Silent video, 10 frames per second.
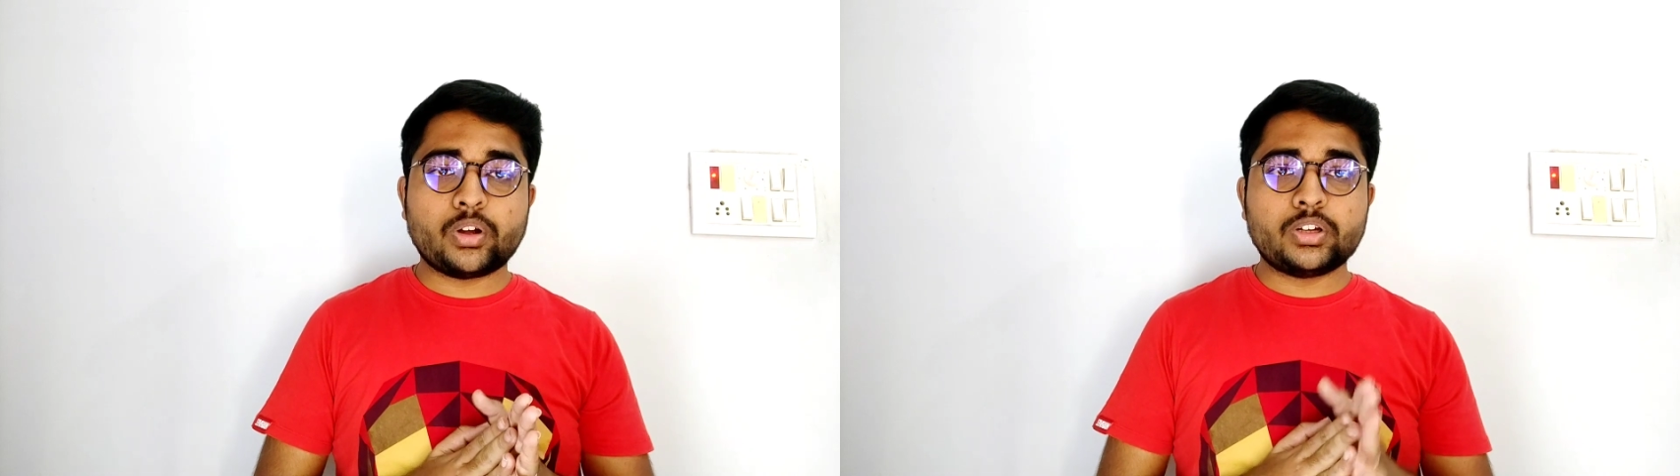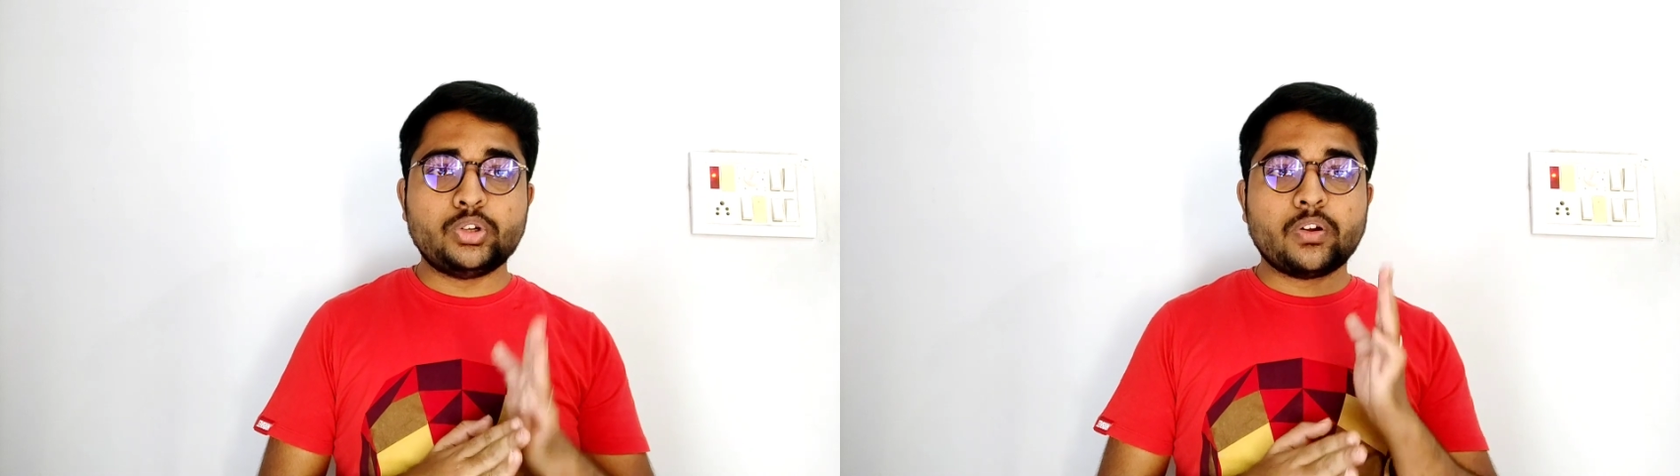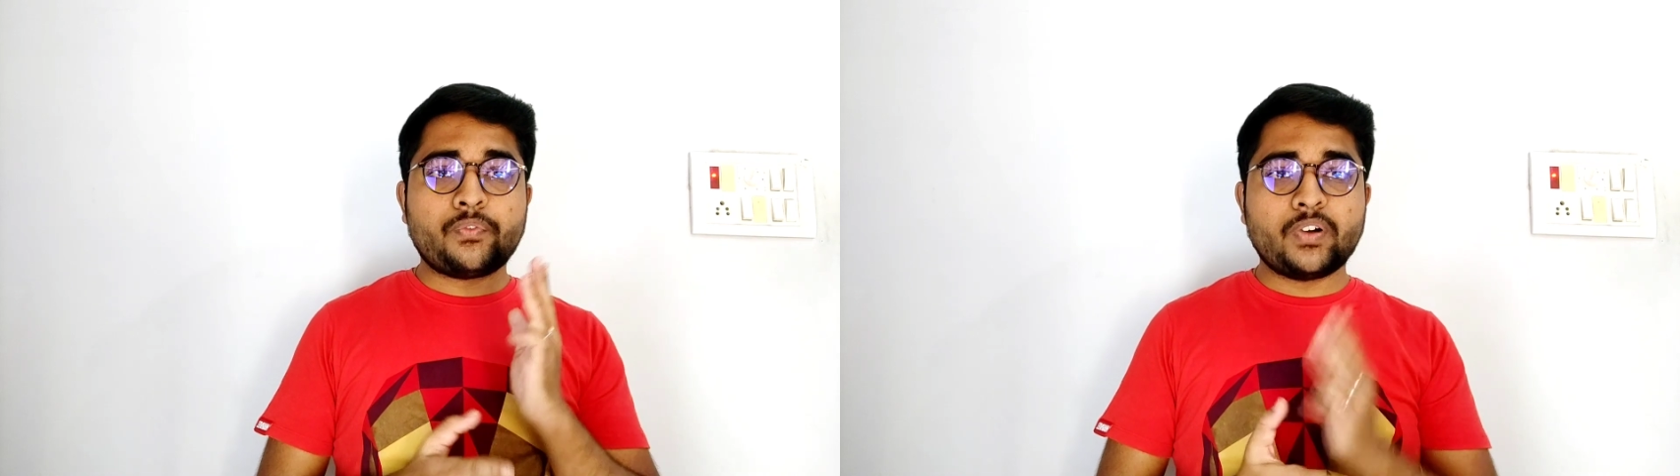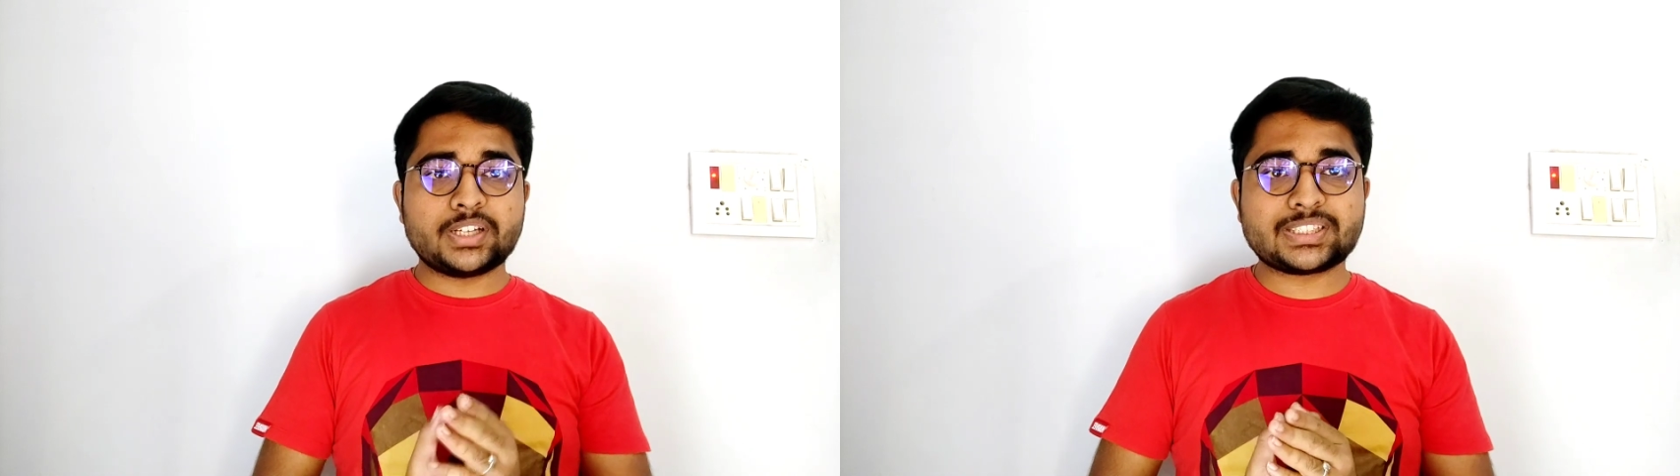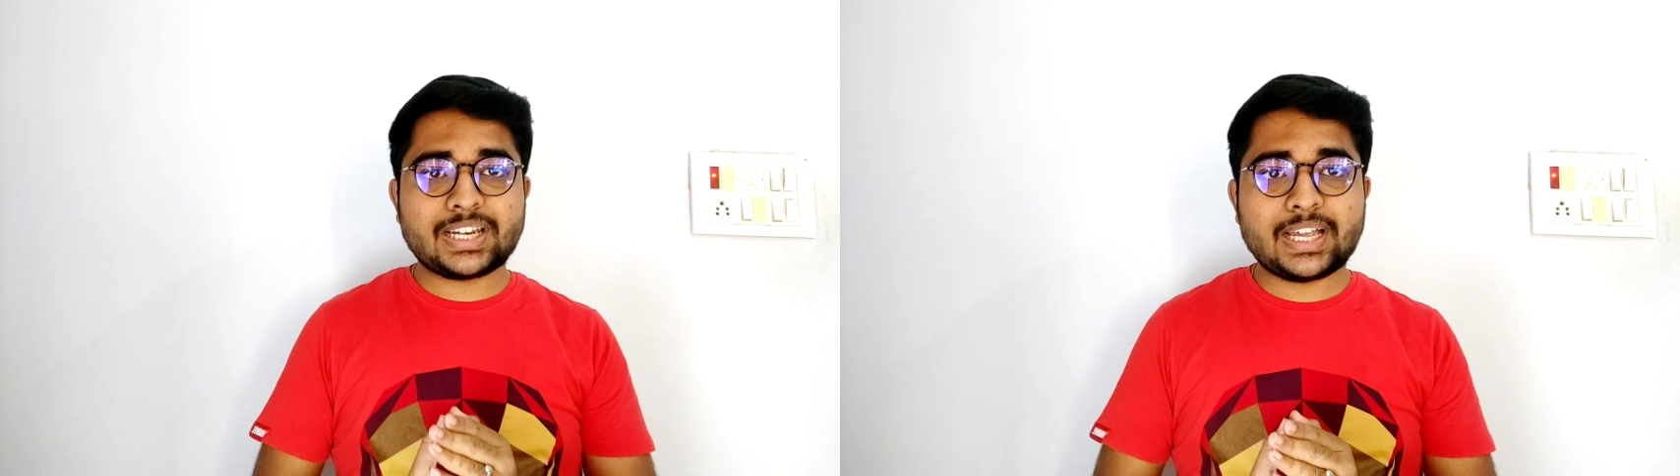your
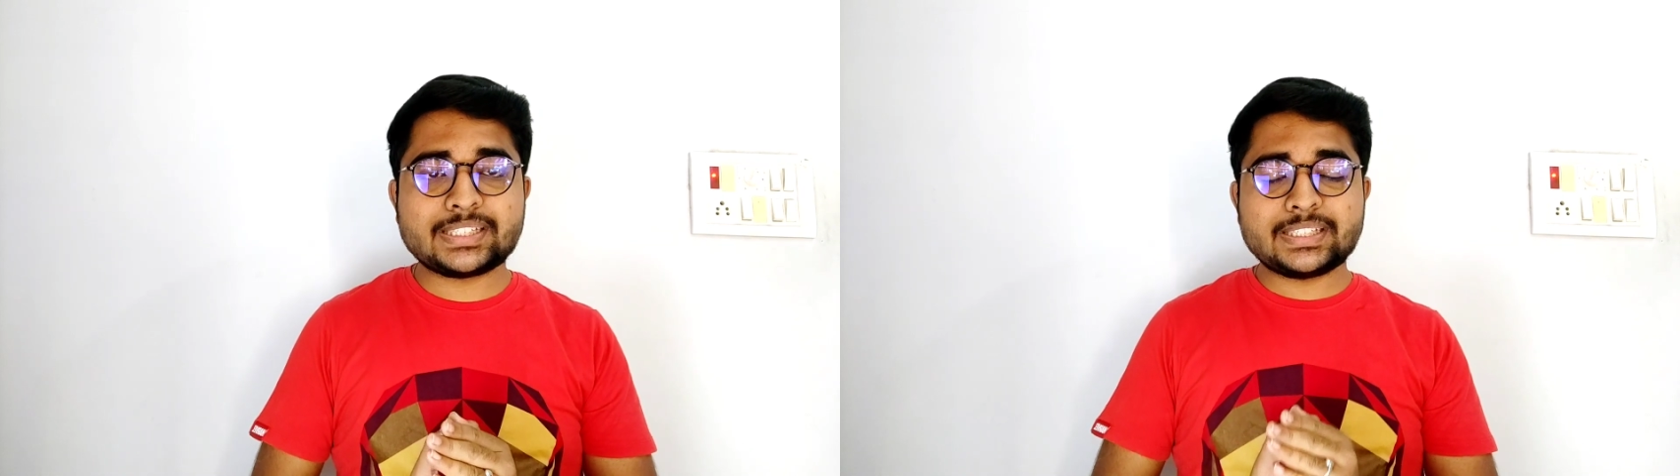first class